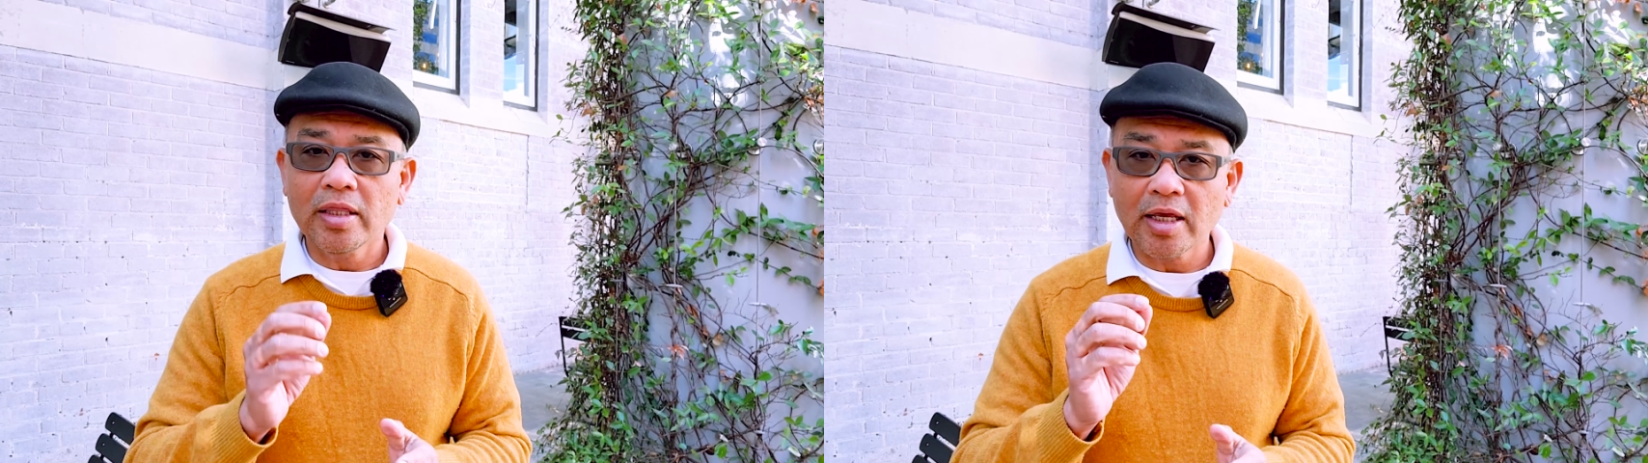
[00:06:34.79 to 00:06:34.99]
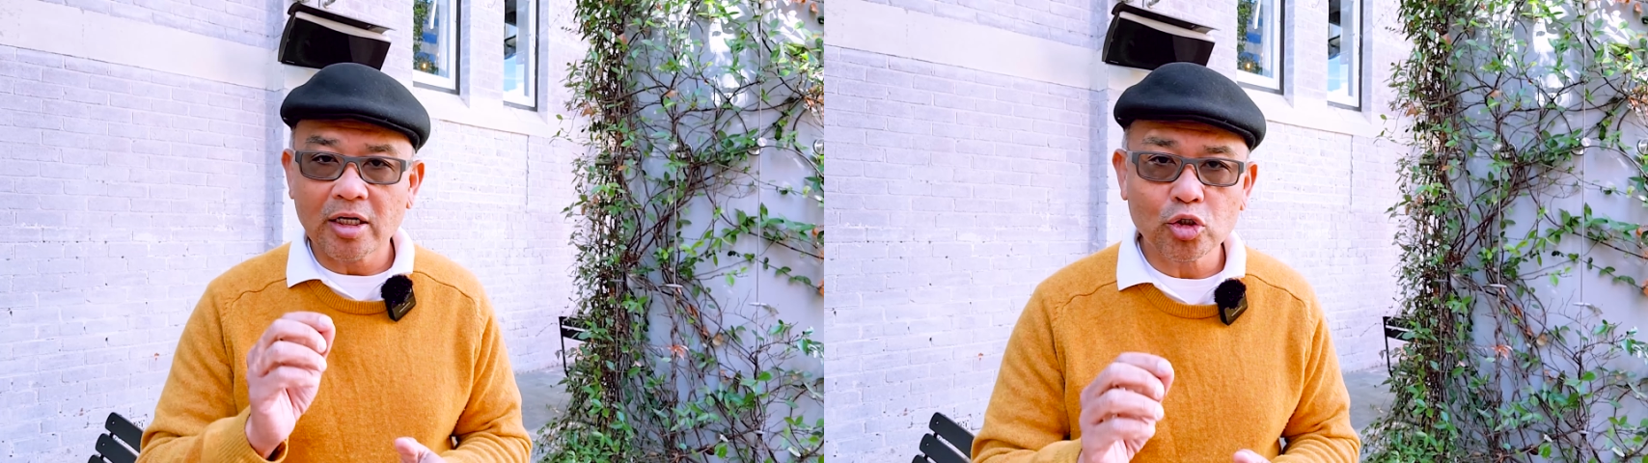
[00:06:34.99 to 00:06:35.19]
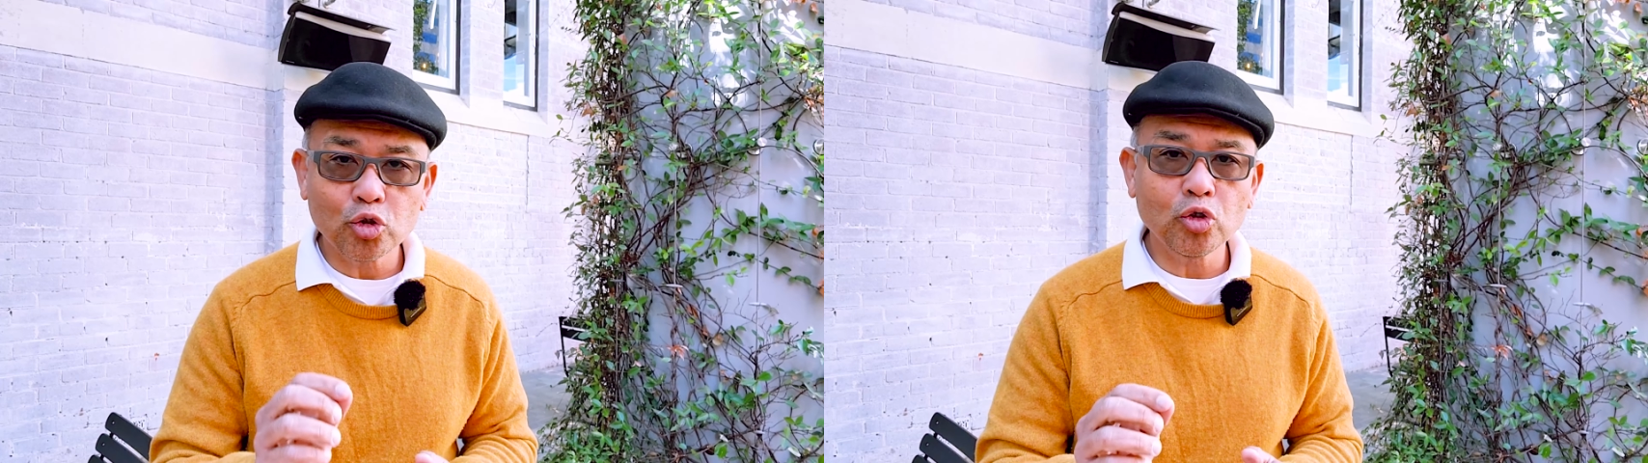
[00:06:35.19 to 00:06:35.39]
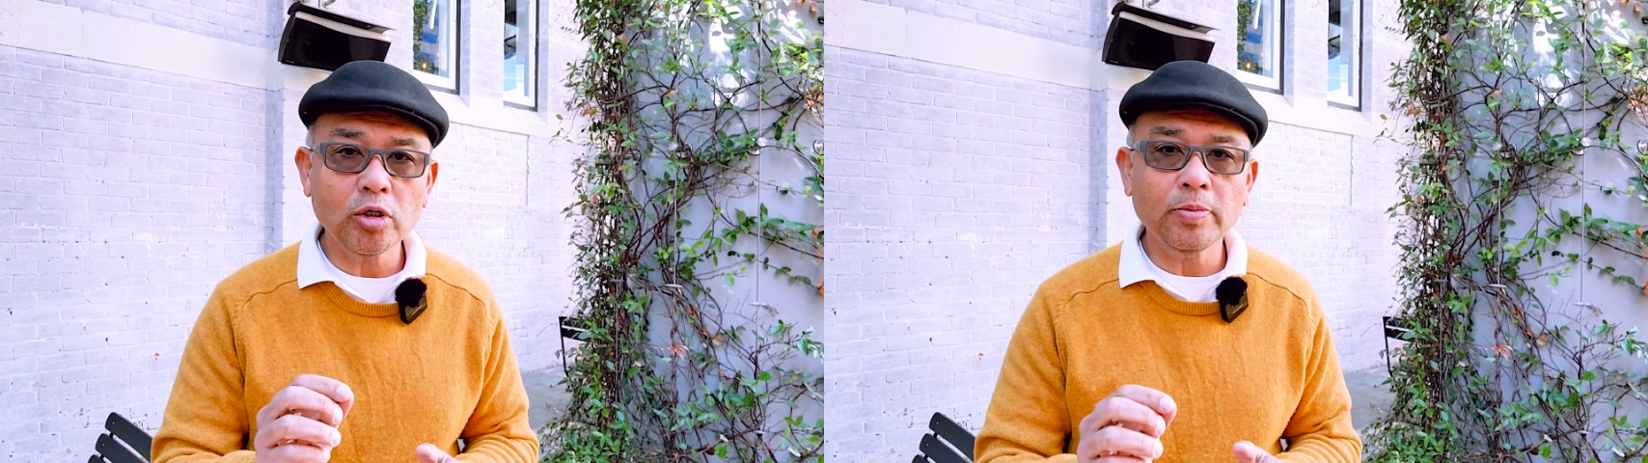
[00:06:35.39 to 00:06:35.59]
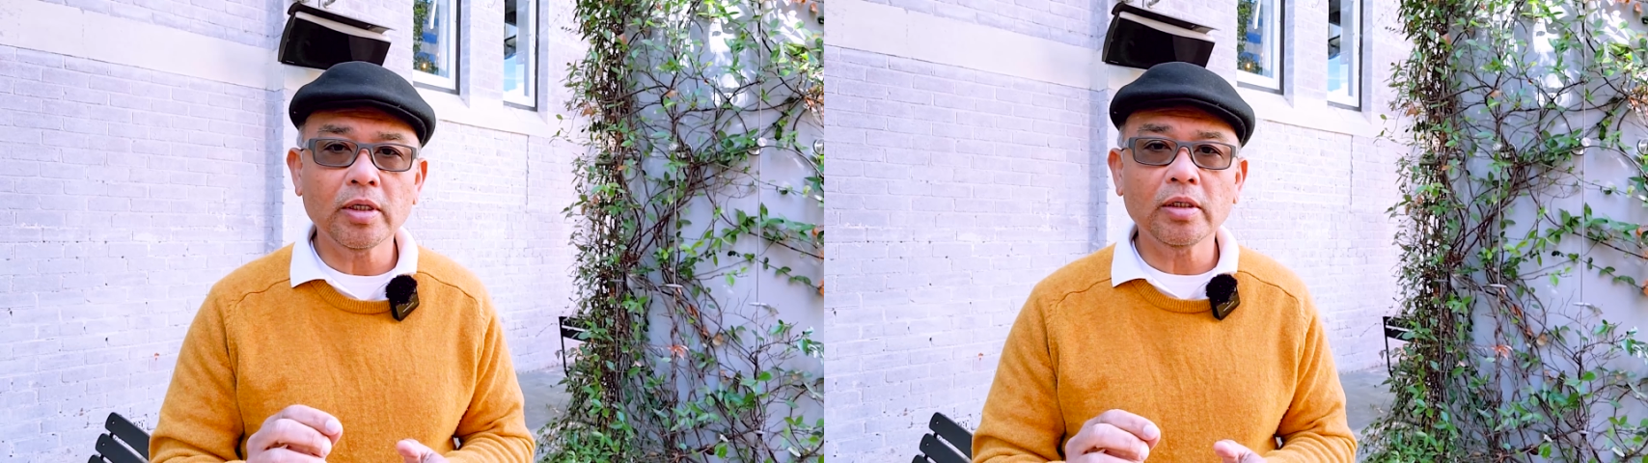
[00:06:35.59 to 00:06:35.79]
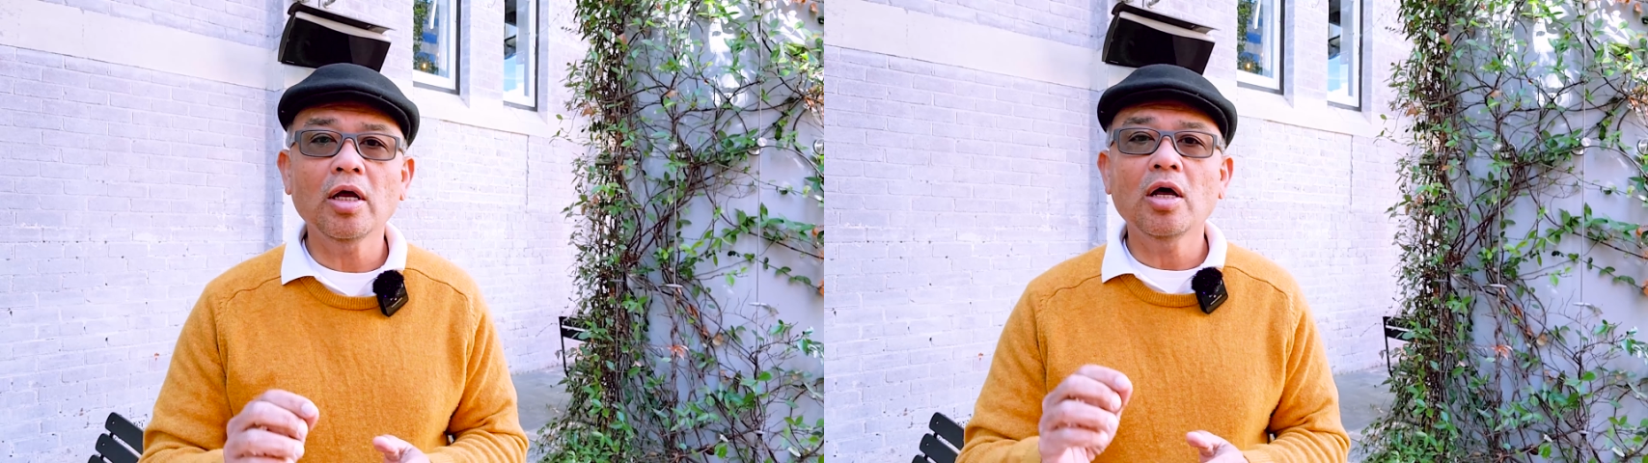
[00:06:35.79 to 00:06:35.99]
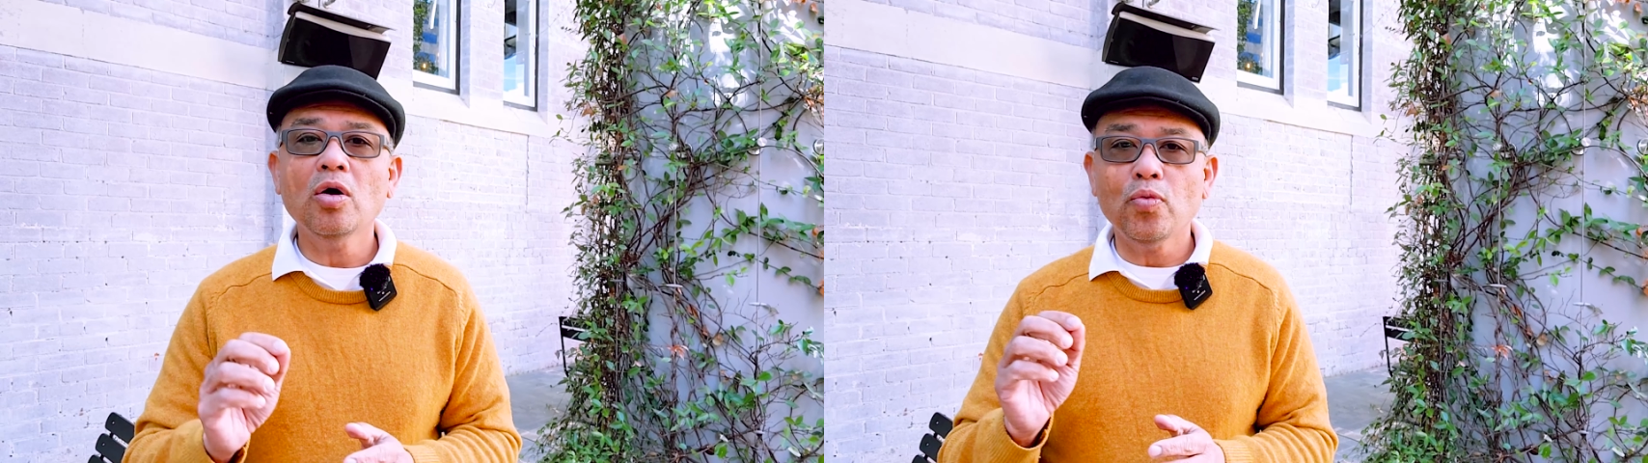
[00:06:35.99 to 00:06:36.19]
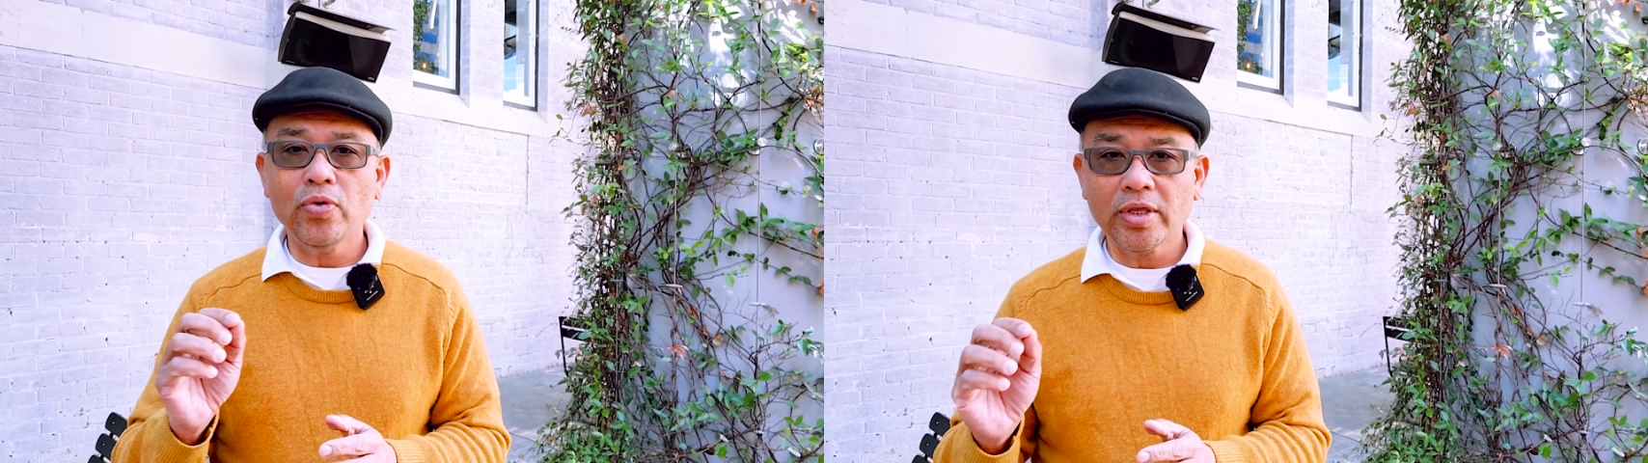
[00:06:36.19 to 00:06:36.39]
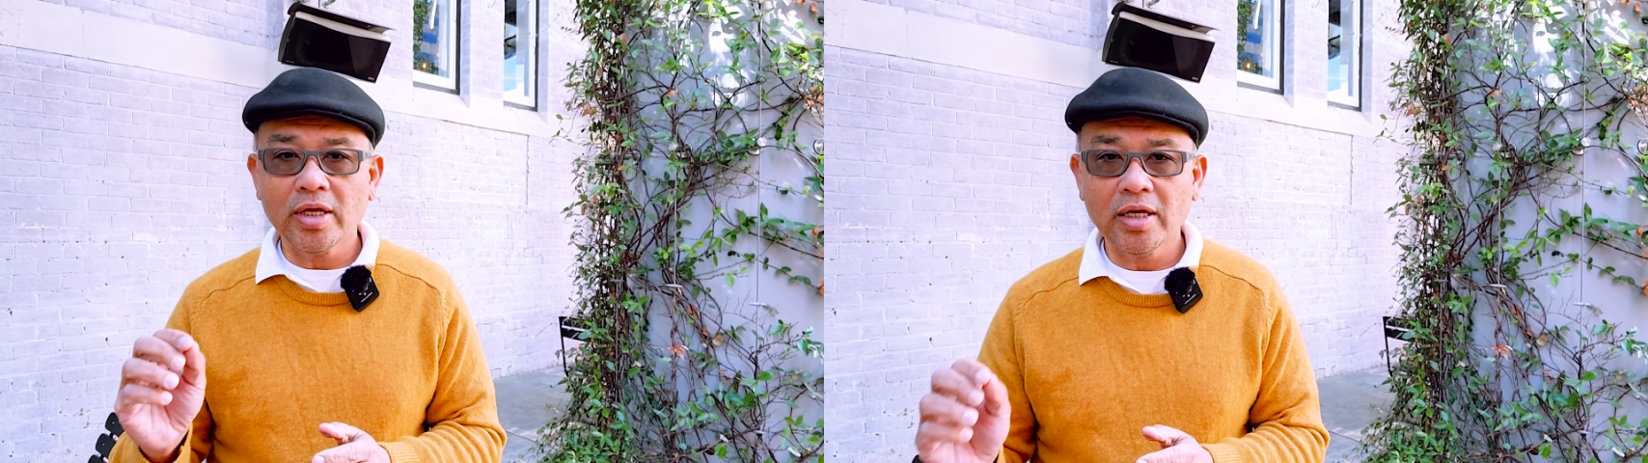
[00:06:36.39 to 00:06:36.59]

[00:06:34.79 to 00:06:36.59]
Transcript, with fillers: that is suitable with